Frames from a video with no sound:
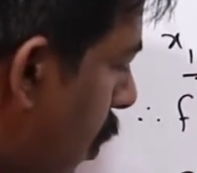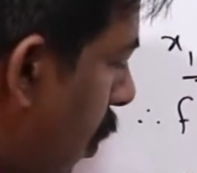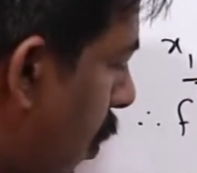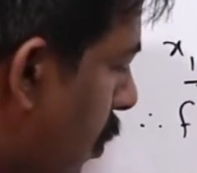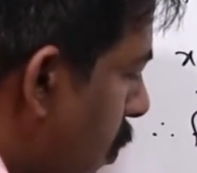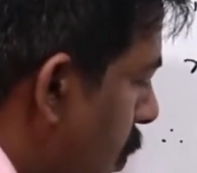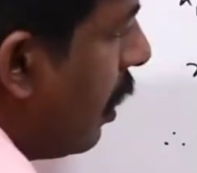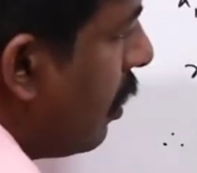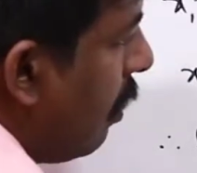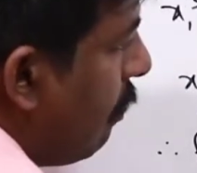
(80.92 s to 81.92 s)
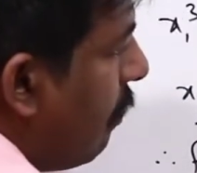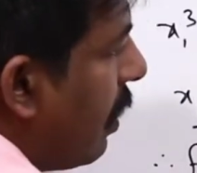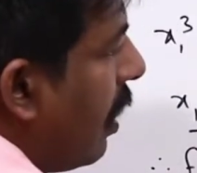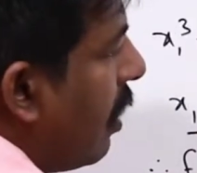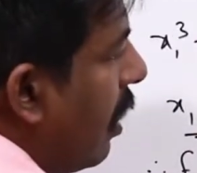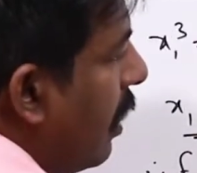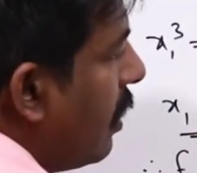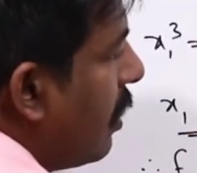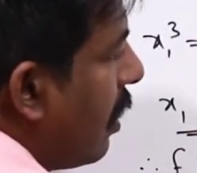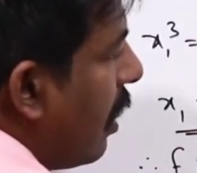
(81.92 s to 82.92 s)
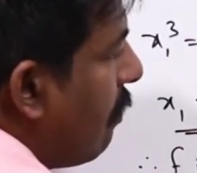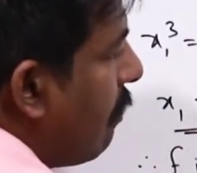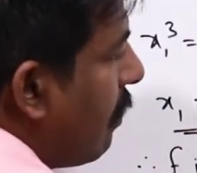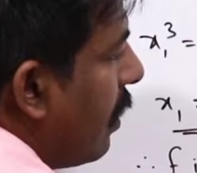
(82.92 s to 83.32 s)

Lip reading: also. Therefore we can write f